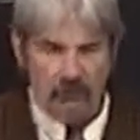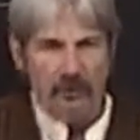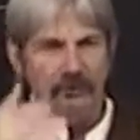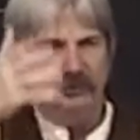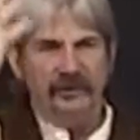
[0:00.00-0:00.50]

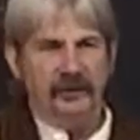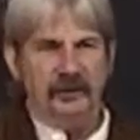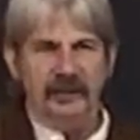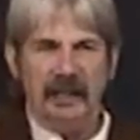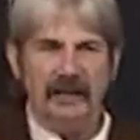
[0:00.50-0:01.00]
what was the
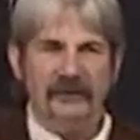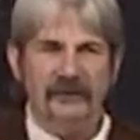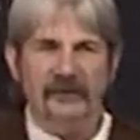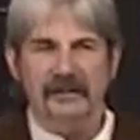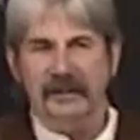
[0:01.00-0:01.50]

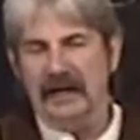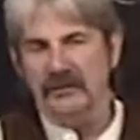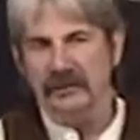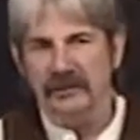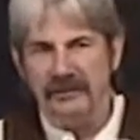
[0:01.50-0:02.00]
class that, that
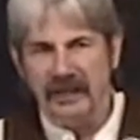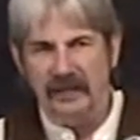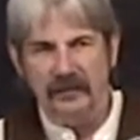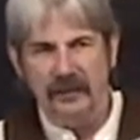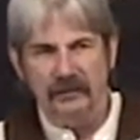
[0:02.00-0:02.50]
I shared
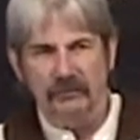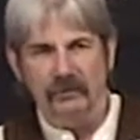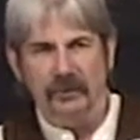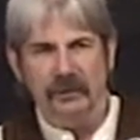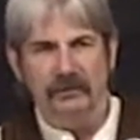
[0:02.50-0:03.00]
that on?
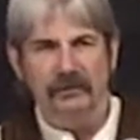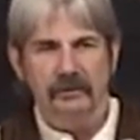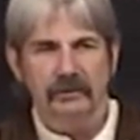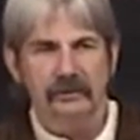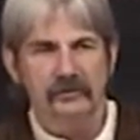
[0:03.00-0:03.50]
Uh,
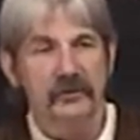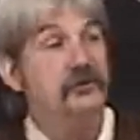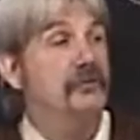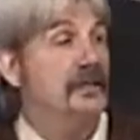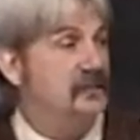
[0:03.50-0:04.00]

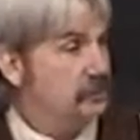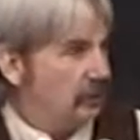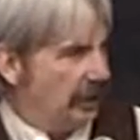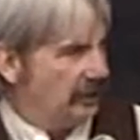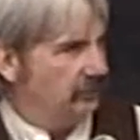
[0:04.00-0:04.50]
Judah means
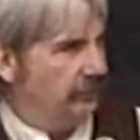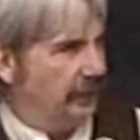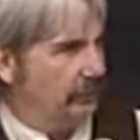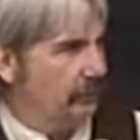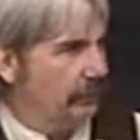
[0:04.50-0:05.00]
praise.
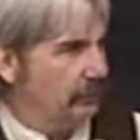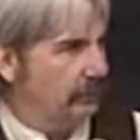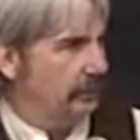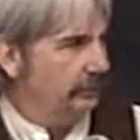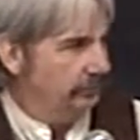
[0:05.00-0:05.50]
Was that what it
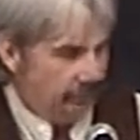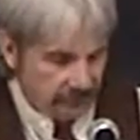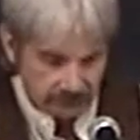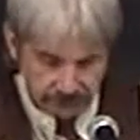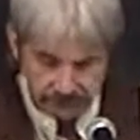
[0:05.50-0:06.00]
was?
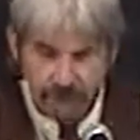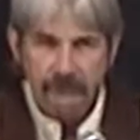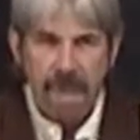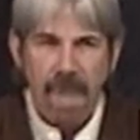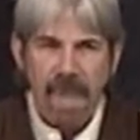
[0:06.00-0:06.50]

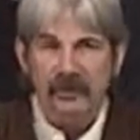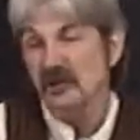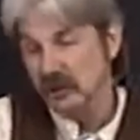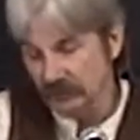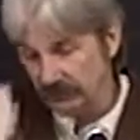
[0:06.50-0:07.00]
The
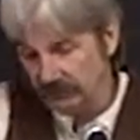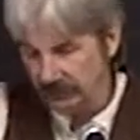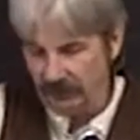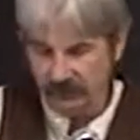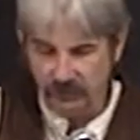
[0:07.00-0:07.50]
Joseph
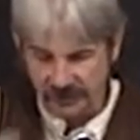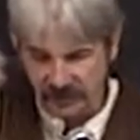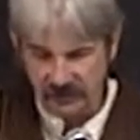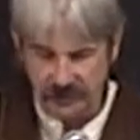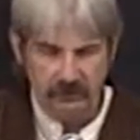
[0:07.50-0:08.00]
series,
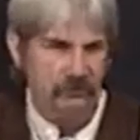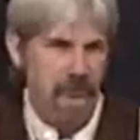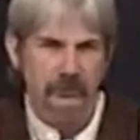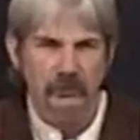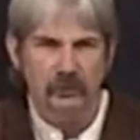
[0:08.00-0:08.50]
which I shared
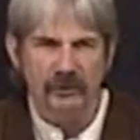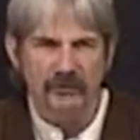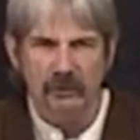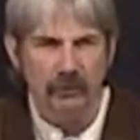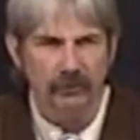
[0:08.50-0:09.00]

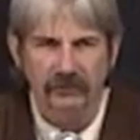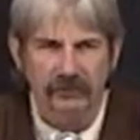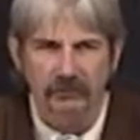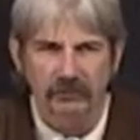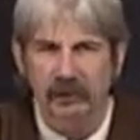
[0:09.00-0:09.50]
24 or
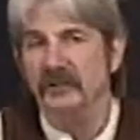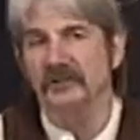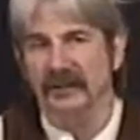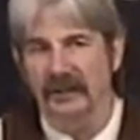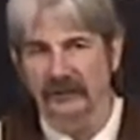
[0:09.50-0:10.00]
something, a
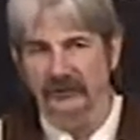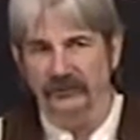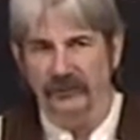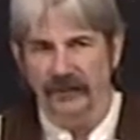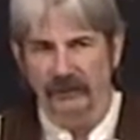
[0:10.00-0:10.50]
bunch of
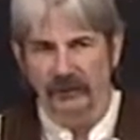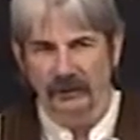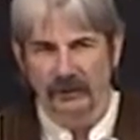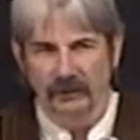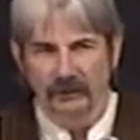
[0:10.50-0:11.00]
classes on that one.